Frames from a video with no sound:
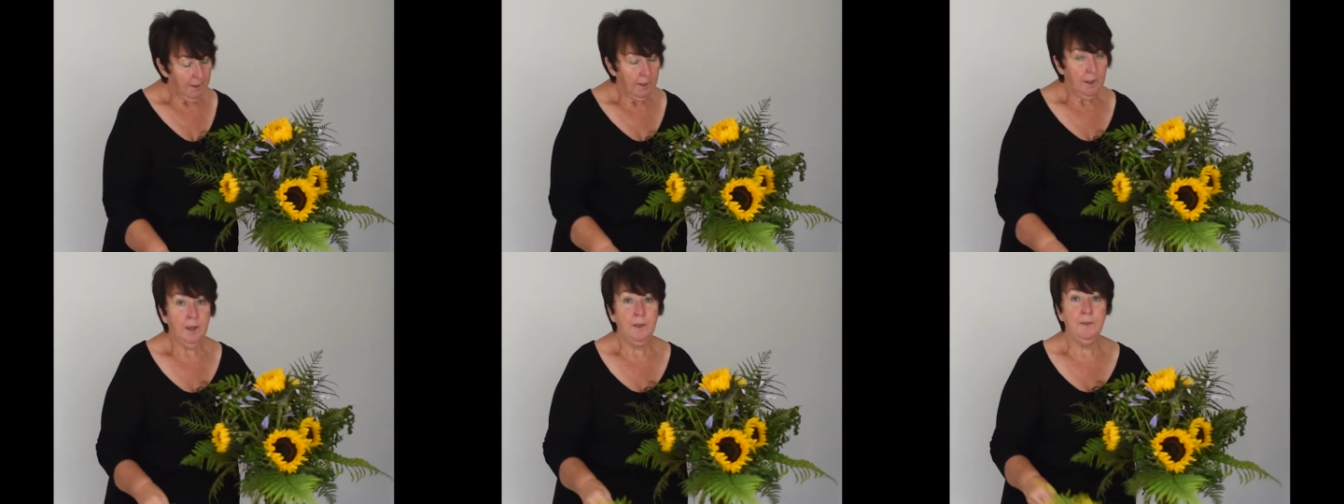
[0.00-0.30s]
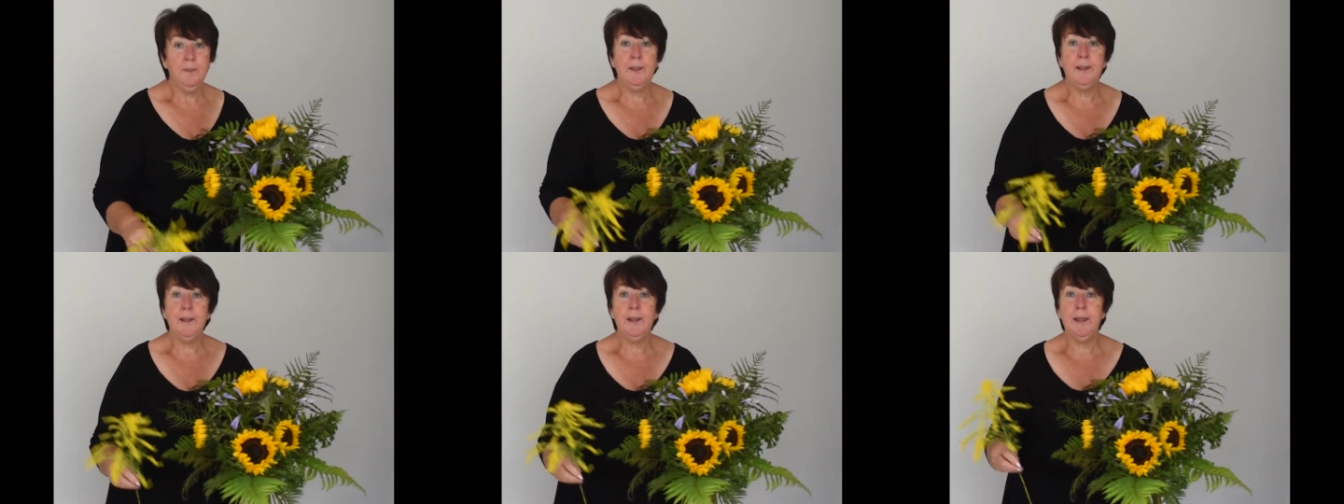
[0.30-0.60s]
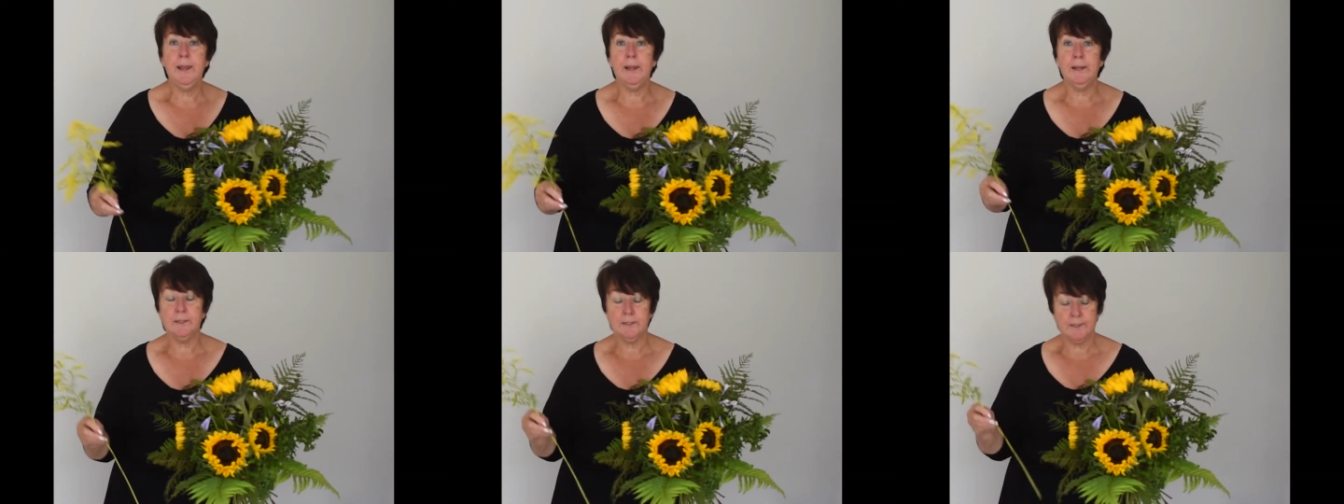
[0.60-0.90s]
And then
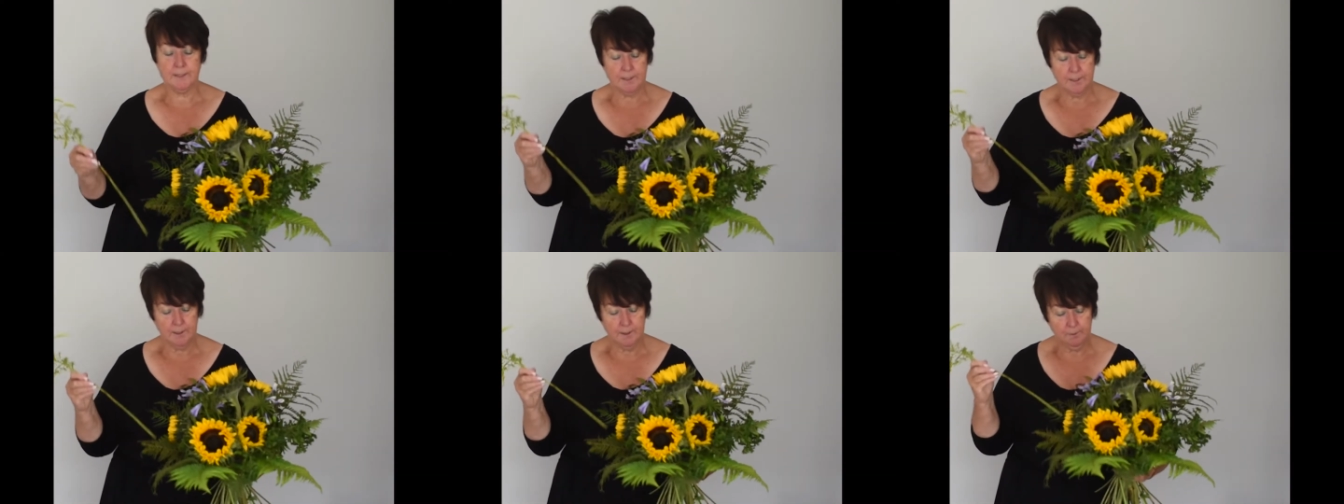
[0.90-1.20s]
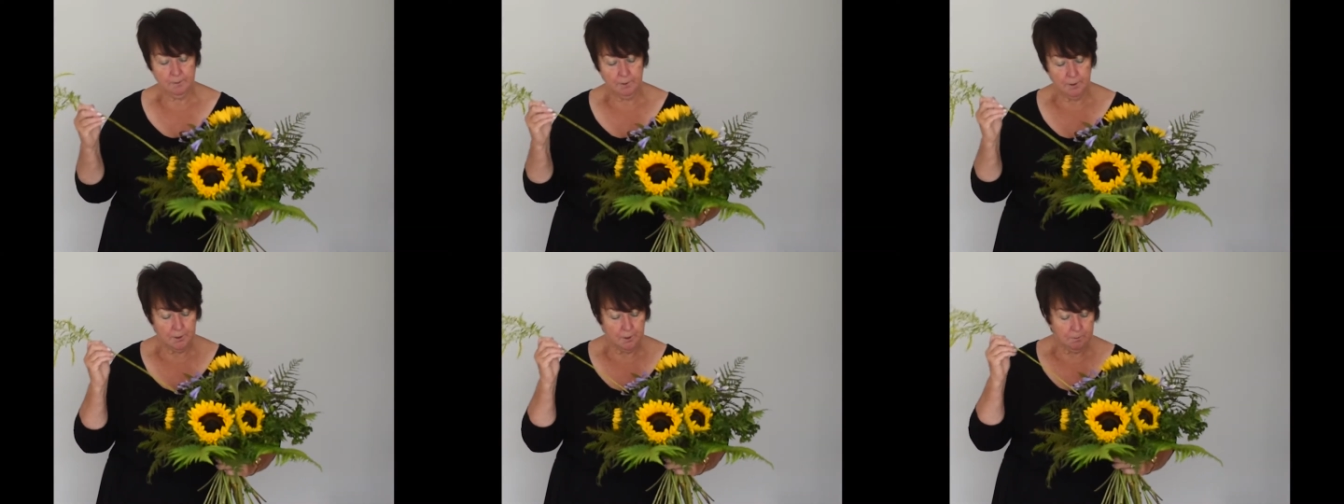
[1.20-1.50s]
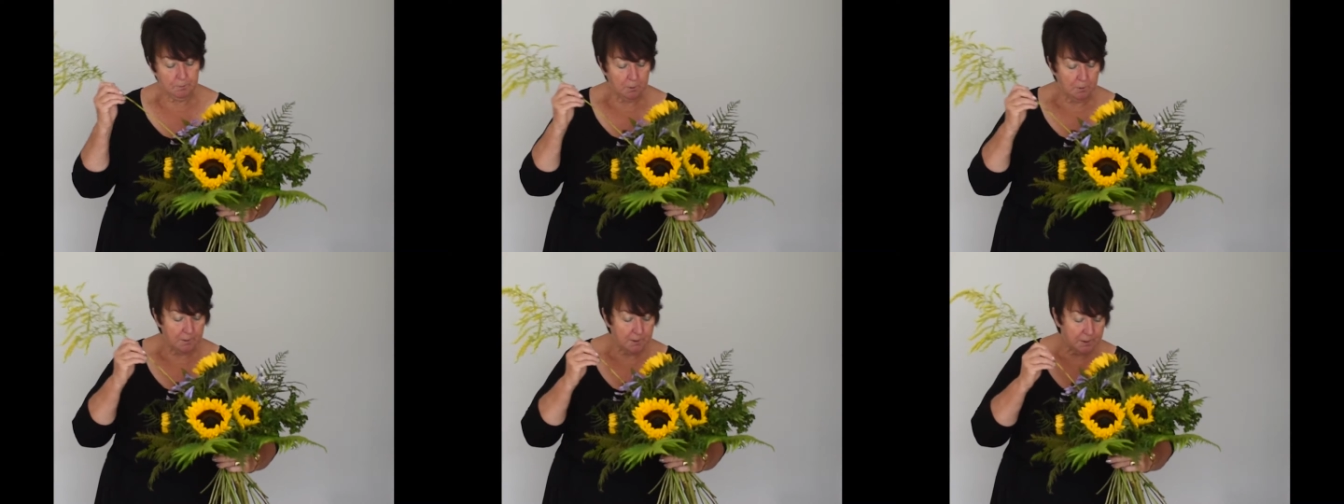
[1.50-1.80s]
next I'm going to
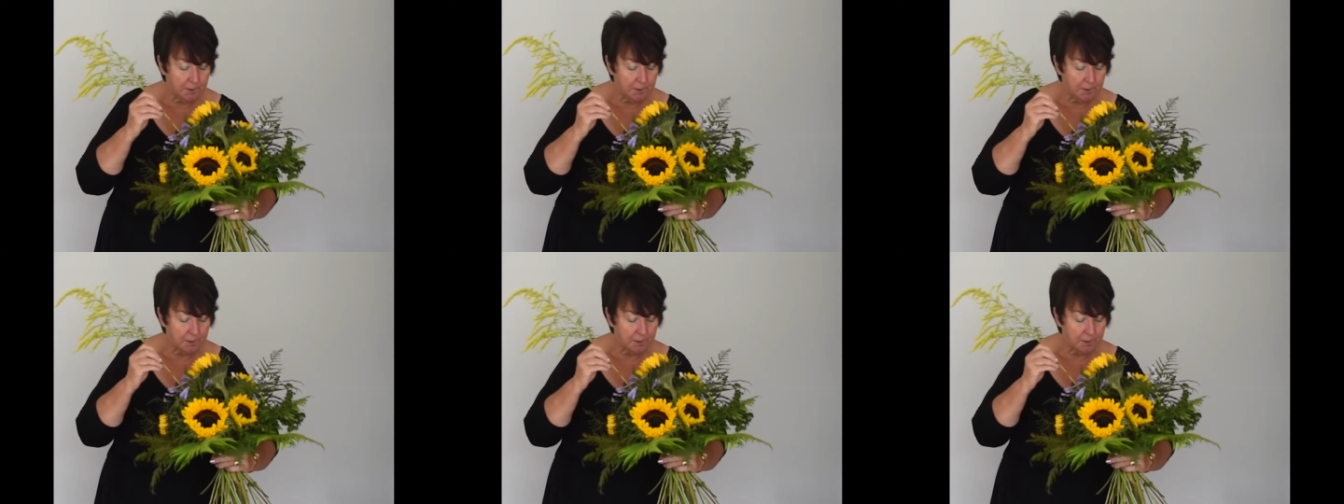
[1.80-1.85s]
put the